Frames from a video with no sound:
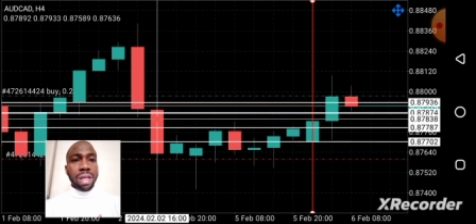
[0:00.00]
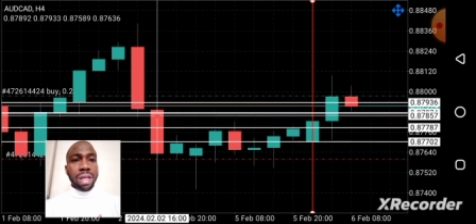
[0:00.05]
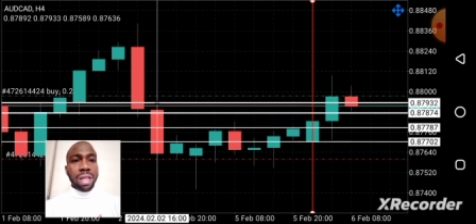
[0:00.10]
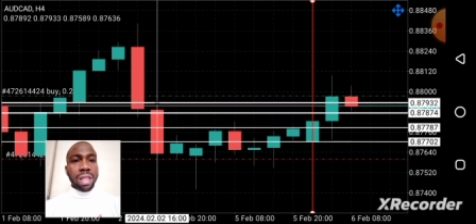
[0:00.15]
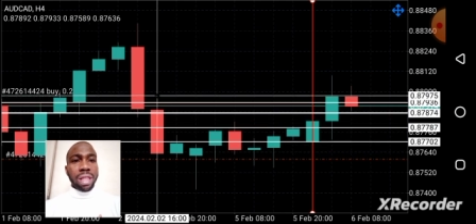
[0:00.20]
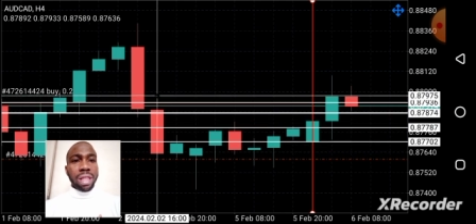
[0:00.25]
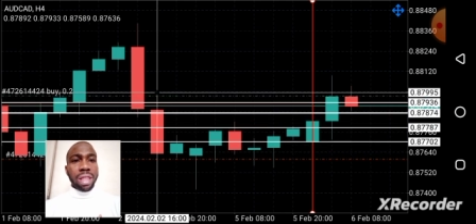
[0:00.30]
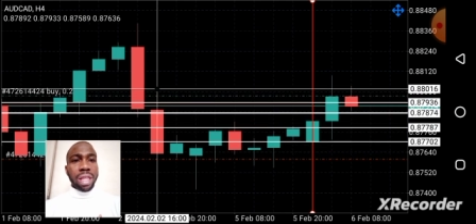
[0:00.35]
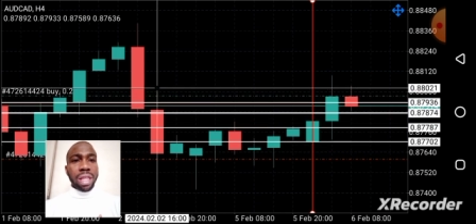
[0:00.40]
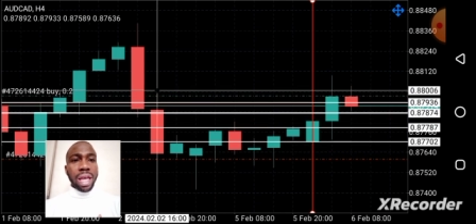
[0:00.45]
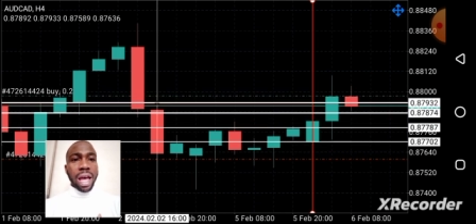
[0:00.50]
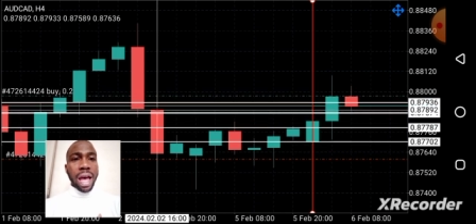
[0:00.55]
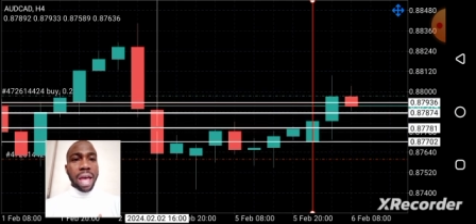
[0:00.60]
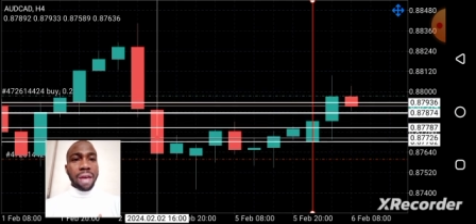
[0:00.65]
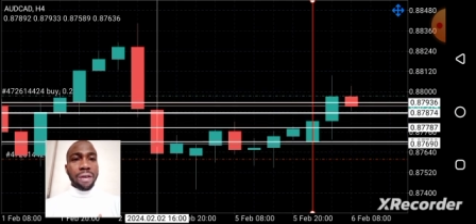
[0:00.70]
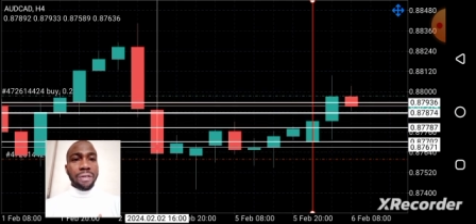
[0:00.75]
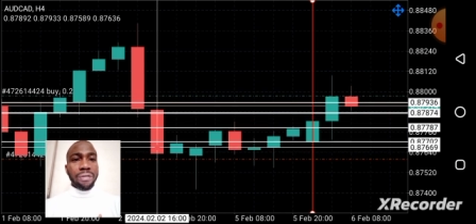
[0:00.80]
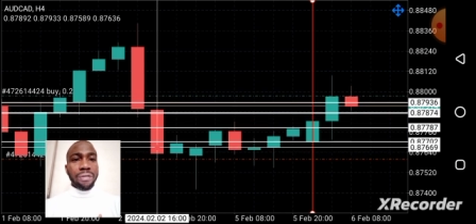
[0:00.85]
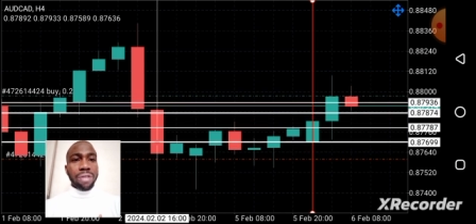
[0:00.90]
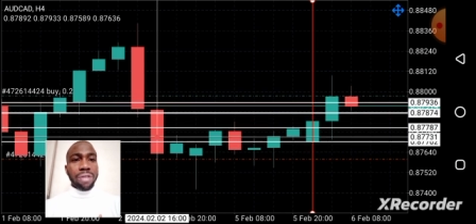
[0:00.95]
the high
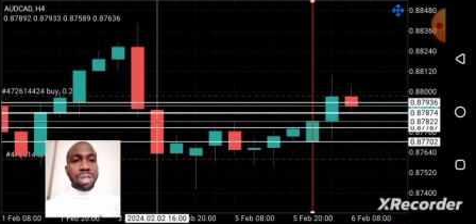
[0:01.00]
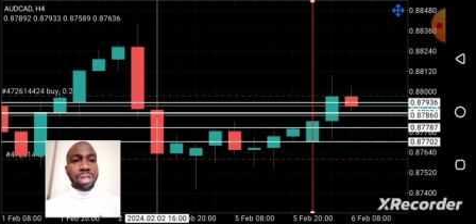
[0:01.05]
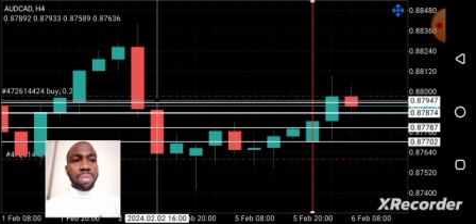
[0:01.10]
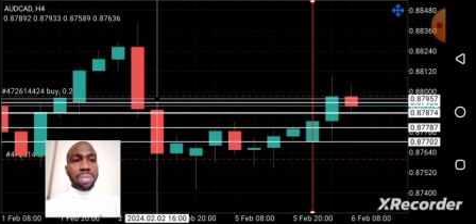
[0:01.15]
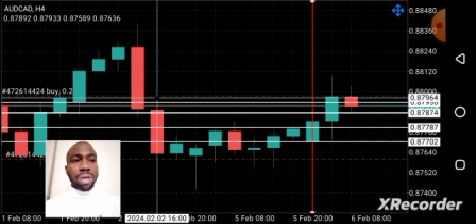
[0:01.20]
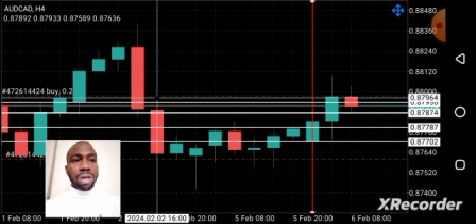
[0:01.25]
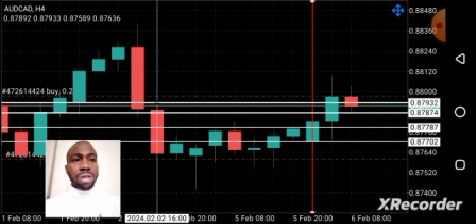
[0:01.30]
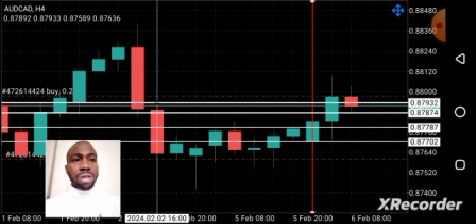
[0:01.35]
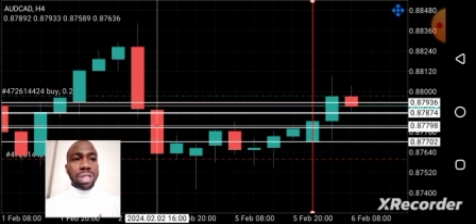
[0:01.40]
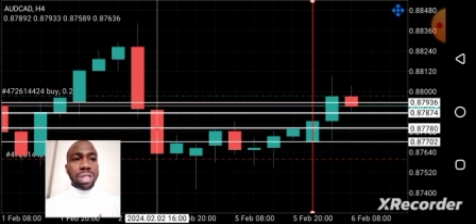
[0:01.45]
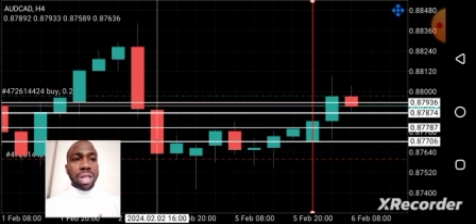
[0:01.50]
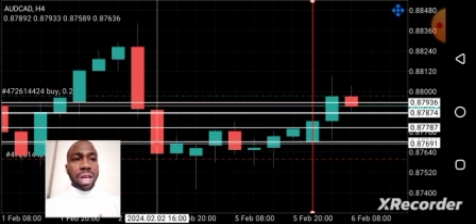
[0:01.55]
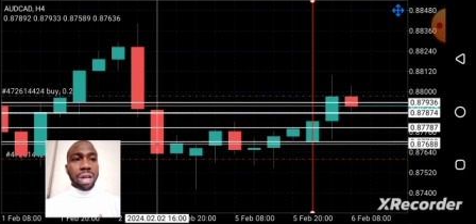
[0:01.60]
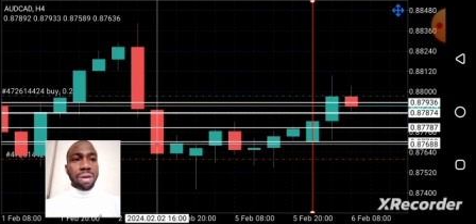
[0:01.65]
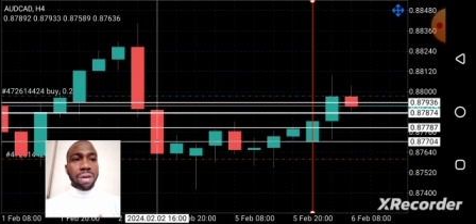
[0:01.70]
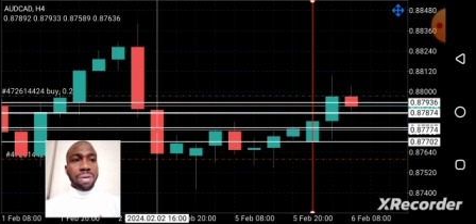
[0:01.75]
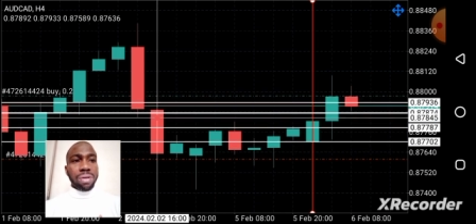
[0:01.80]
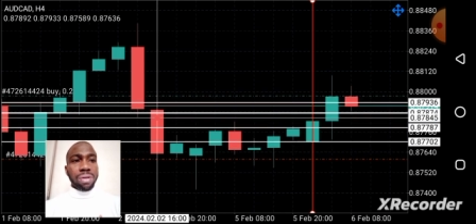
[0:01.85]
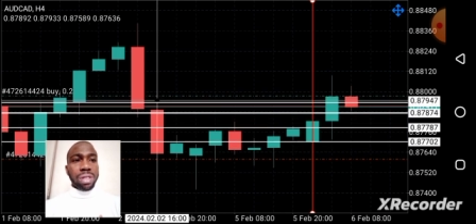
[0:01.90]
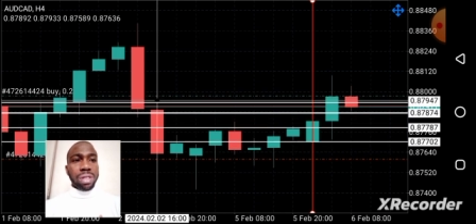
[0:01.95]
of this bearish
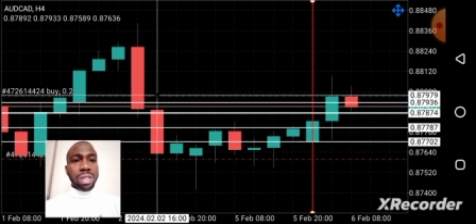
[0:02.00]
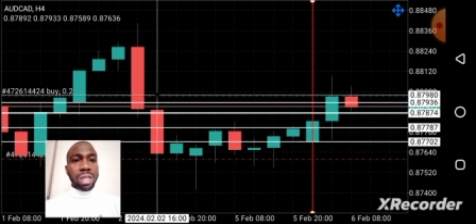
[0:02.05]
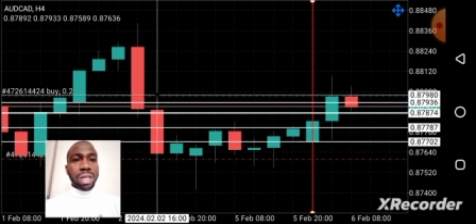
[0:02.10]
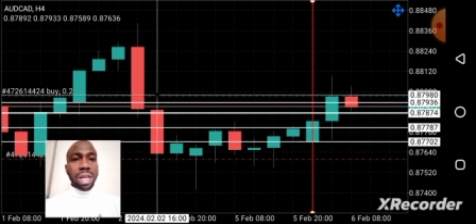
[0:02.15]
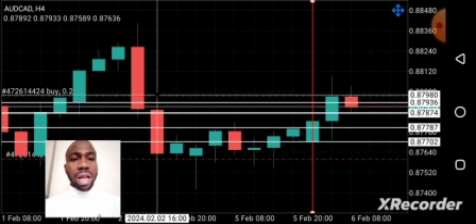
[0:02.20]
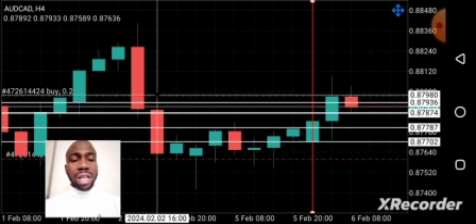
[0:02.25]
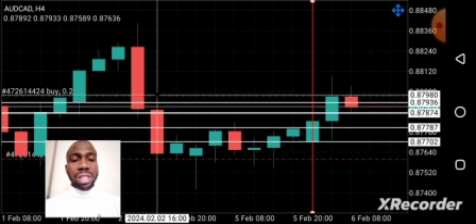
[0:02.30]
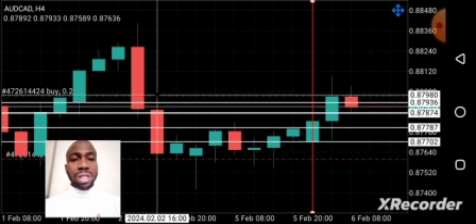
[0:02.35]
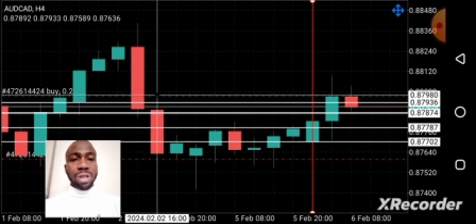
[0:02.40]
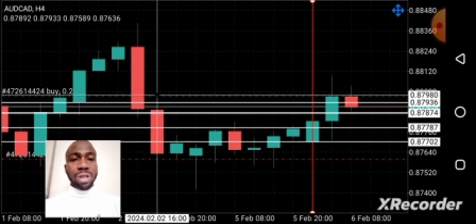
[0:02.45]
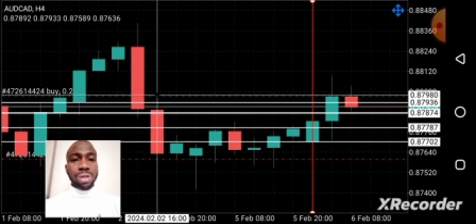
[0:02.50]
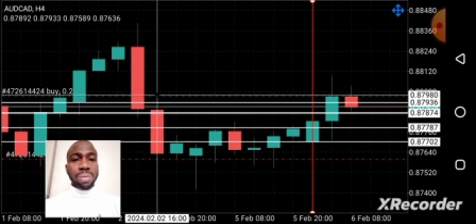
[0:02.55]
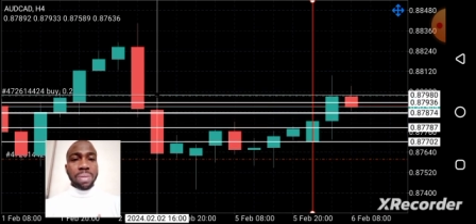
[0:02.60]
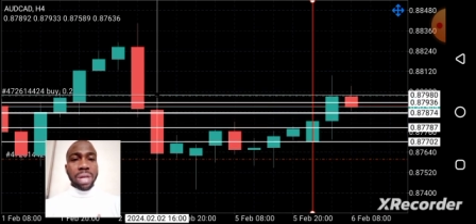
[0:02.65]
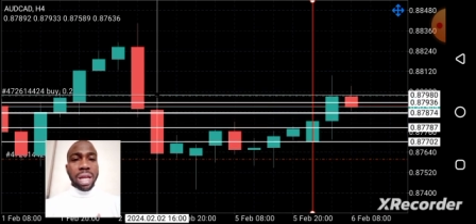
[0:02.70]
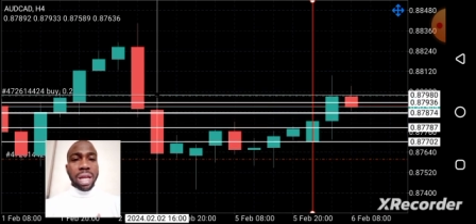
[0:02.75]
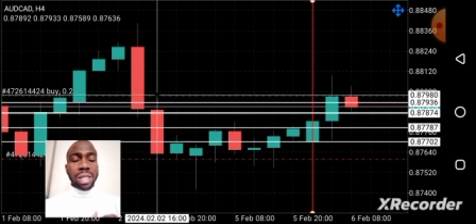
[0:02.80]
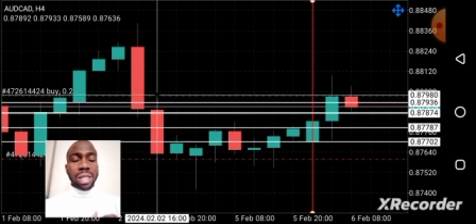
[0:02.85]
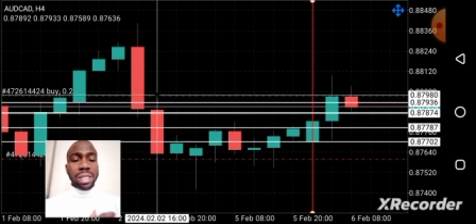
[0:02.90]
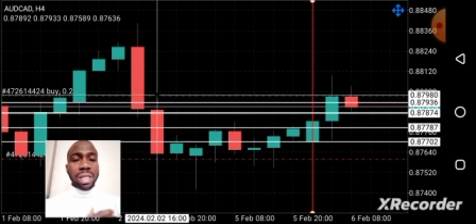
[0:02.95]
candlestick, that tells me
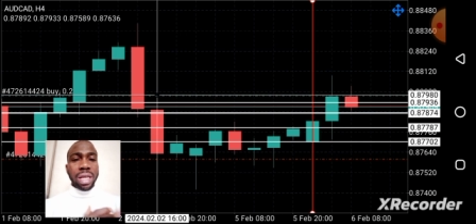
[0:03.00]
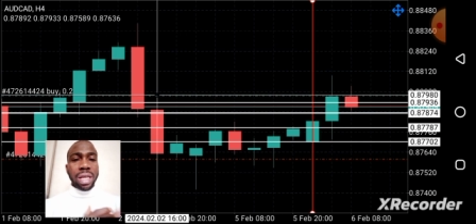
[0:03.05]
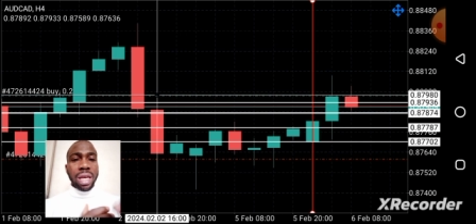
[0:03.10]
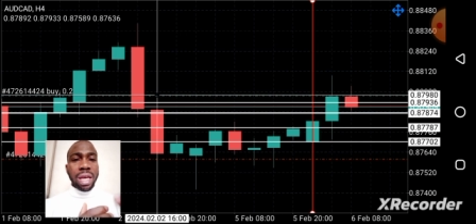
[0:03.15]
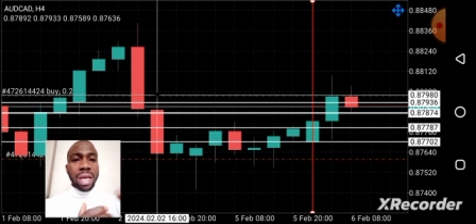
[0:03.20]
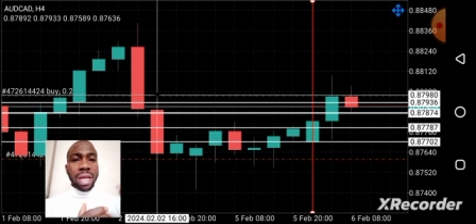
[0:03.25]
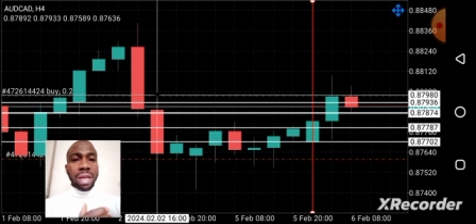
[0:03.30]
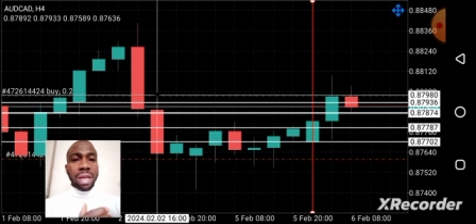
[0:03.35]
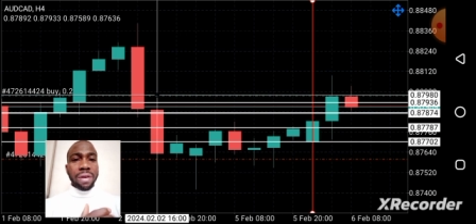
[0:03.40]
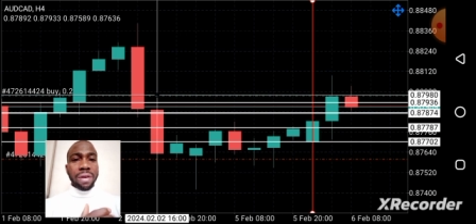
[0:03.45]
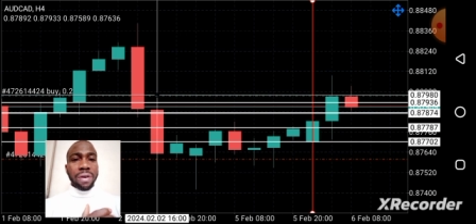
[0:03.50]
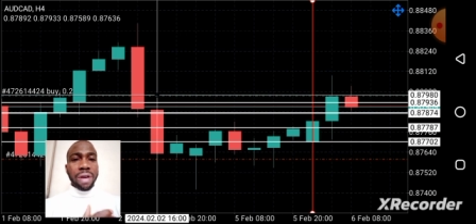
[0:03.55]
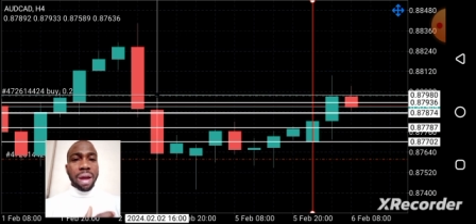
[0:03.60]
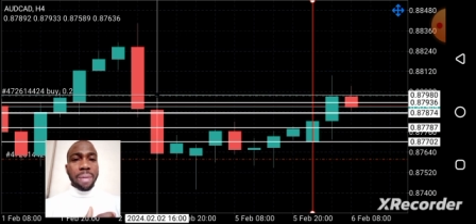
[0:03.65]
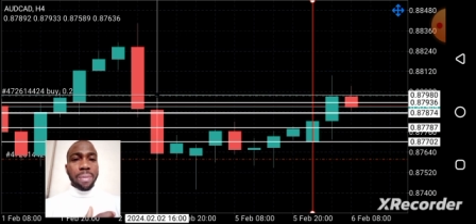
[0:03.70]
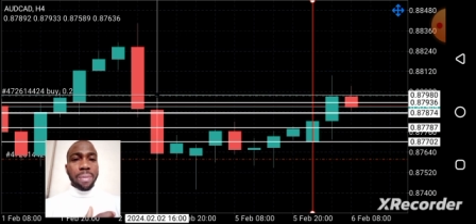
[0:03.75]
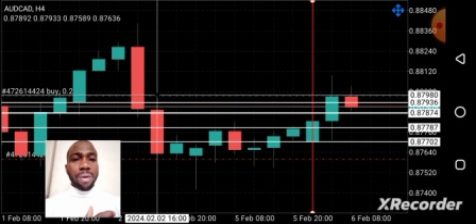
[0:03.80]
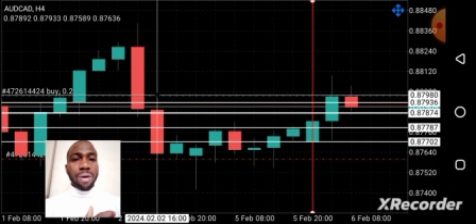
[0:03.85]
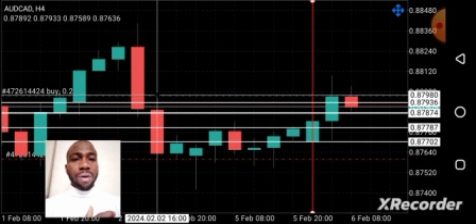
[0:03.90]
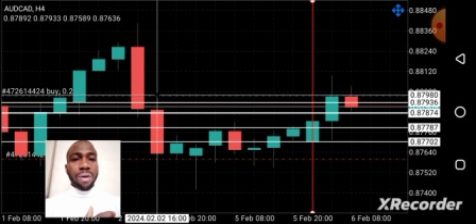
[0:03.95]
that there are
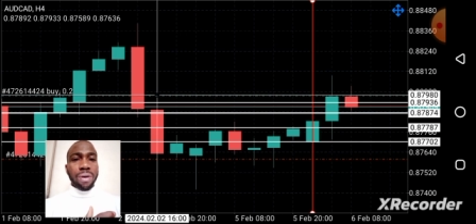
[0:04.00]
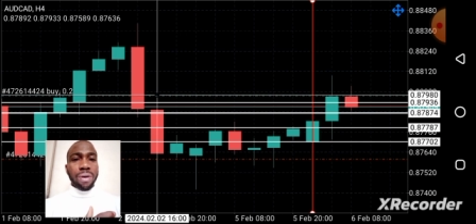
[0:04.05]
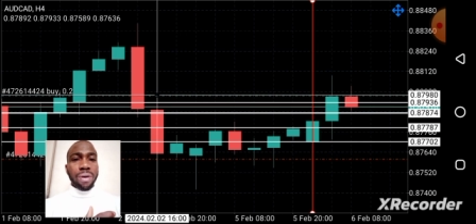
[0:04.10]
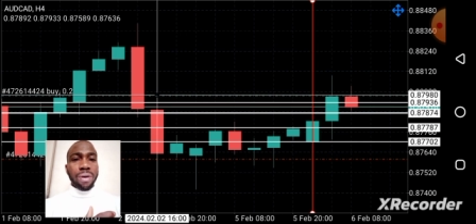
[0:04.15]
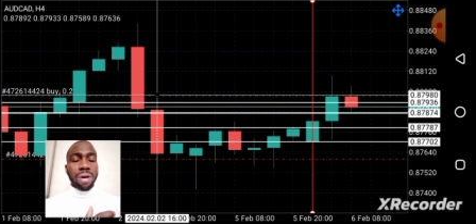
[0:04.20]
more